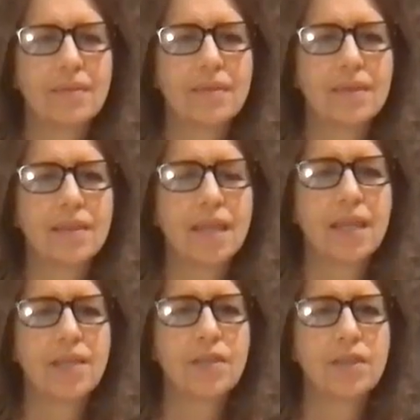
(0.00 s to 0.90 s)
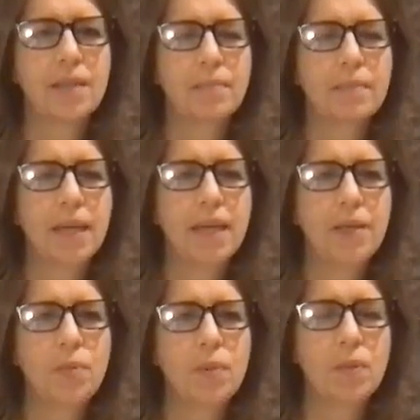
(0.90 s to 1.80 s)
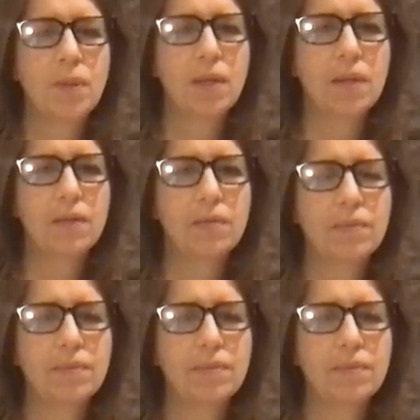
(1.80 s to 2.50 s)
Saying to them, may you be well.